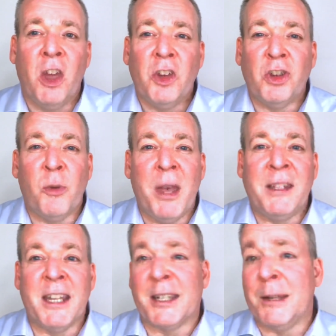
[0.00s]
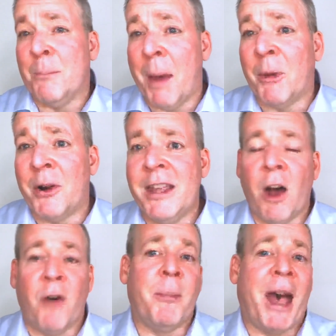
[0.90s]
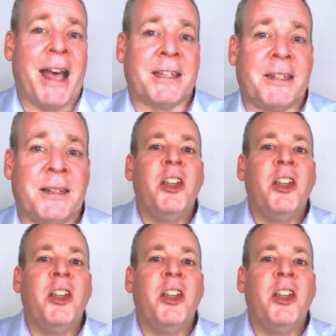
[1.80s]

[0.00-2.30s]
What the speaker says: should be a distant memory of the past.